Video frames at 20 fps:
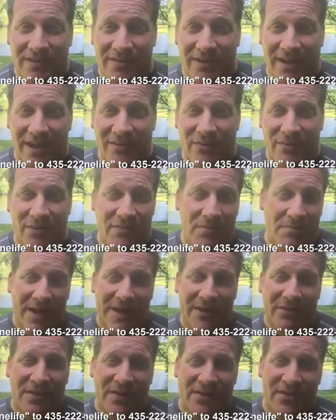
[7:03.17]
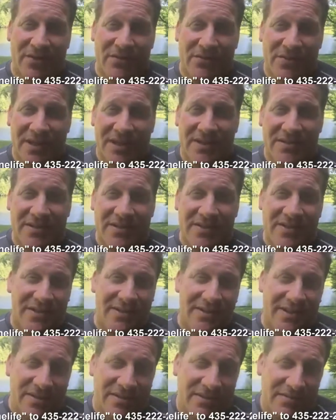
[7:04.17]
Okay, well, if the mining ratio stays at
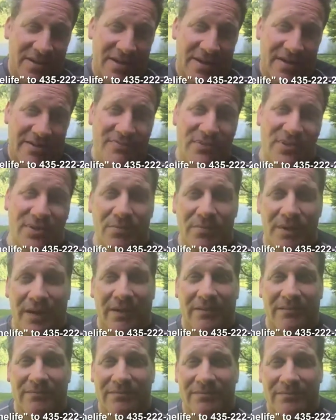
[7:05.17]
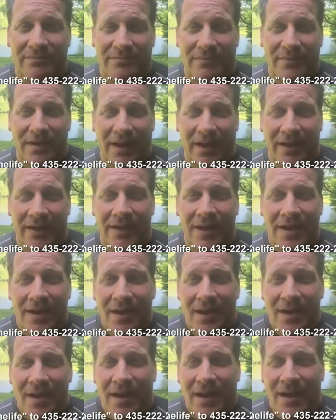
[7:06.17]
63, so be it. Okay.
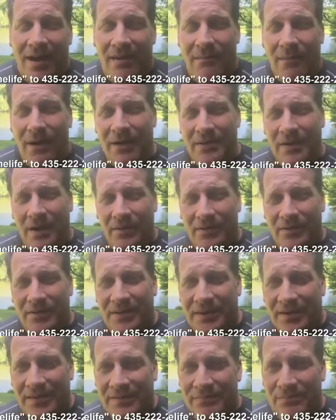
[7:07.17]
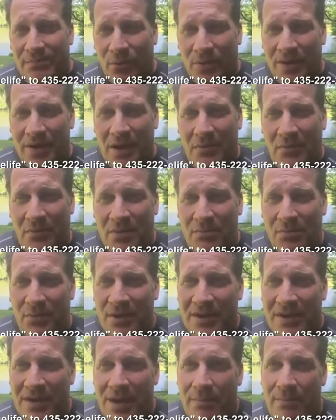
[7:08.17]
Another point I want to
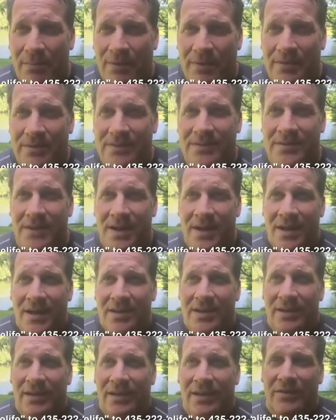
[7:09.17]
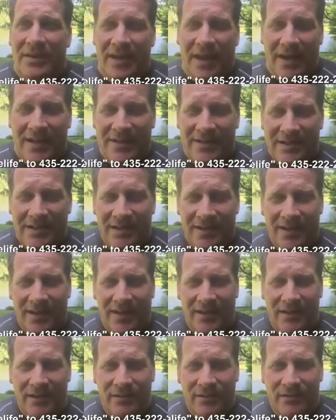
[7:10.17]
bring up is, you know, the idea
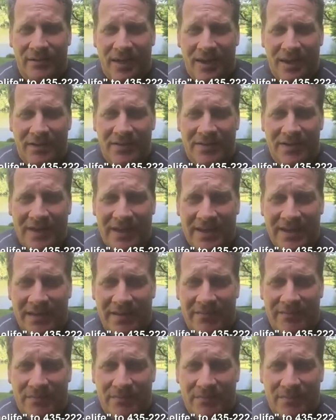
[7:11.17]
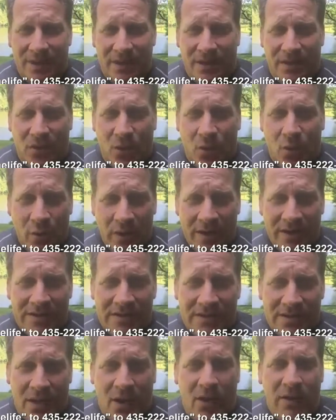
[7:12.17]
of the
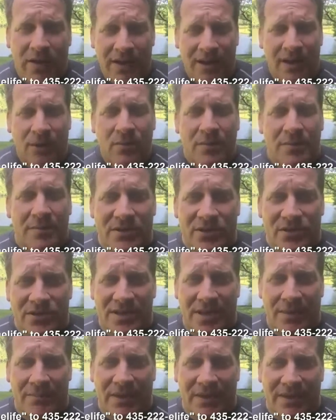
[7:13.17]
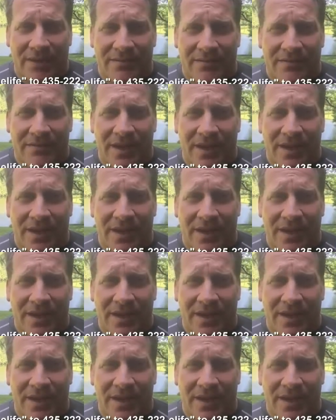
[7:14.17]
coins. Oh, and I want to mention something.